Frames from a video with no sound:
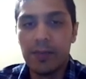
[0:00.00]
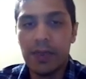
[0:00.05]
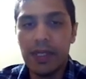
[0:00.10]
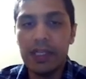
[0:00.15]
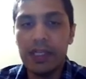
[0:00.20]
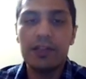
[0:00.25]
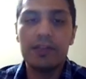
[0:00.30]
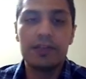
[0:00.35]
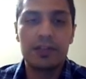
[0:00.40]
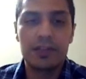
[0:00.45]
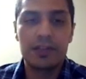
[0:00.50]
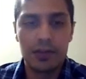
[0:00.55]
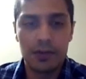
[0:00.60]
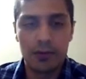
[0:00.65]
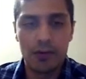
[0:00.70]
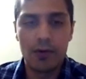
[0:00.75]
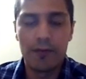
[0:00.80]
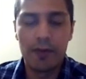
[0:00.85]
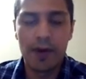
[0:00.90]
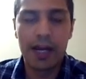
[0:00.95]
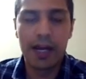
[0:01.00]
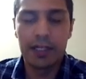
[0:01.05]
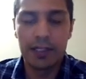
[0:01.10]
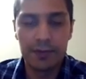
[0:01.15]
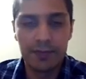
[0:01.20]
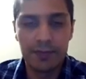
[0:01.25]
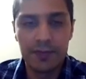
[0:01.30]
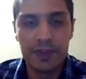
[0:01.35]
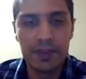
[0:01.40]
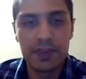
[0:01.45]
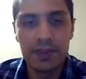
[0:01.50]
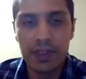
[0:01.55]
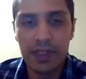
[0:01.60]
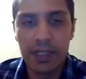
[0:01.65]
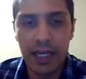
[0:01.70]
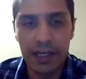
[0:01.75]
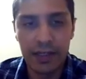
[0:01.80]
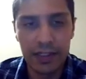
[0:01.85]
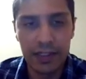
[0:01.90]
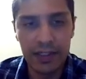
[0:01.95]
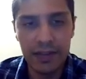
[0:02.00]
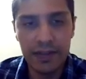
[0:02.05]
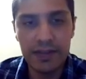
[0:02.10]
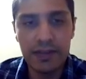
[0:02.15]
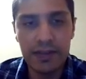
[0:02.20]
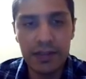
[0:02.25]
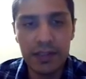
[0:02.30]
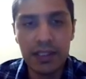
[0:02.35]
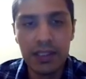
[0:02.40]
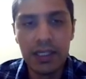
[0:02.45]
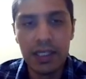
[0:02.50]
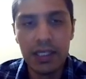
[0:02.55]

millions of items at least.